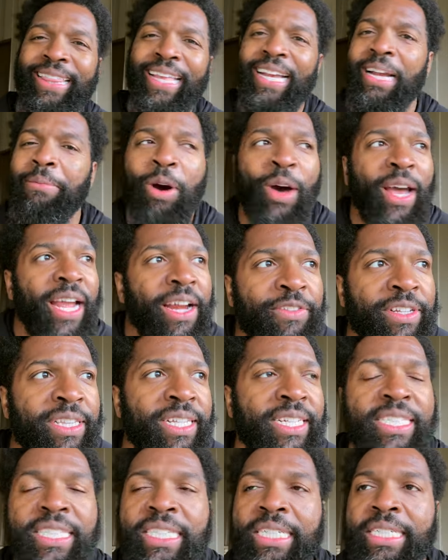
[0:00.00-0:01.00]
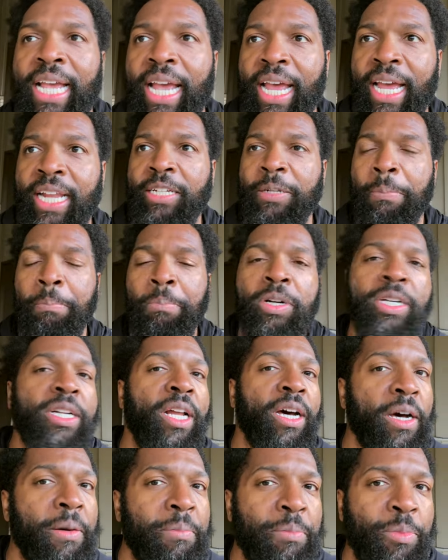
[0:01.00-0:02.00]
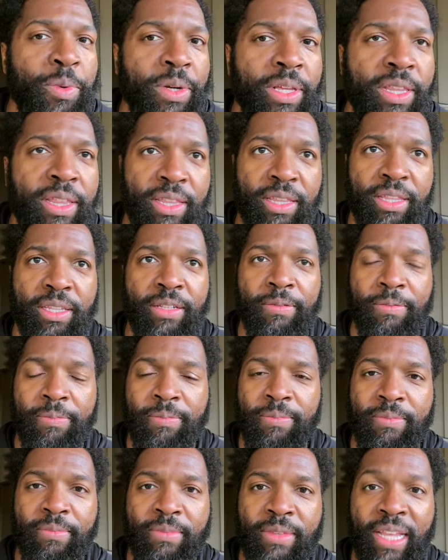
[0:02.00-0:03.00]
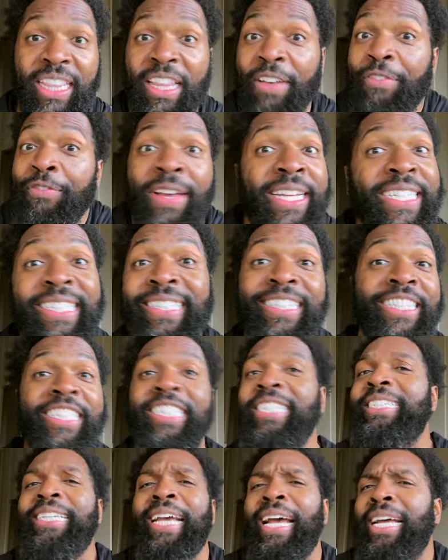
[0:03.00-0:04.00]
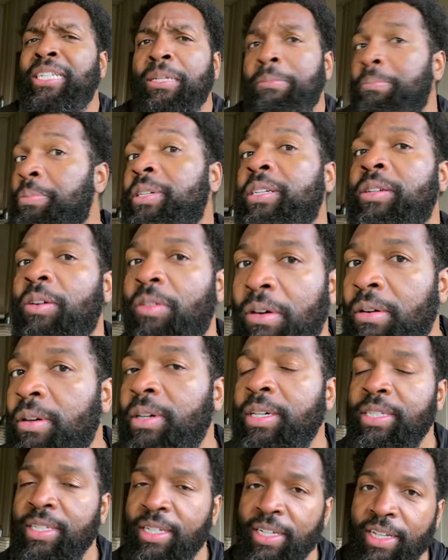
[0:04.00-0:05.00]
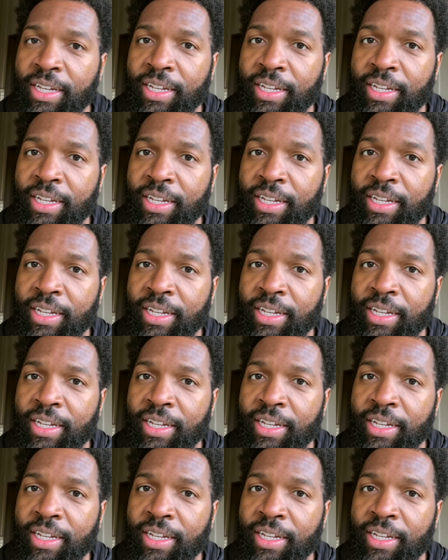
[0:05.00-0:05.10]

think about everything she's had to put up with and the faces she's had to put on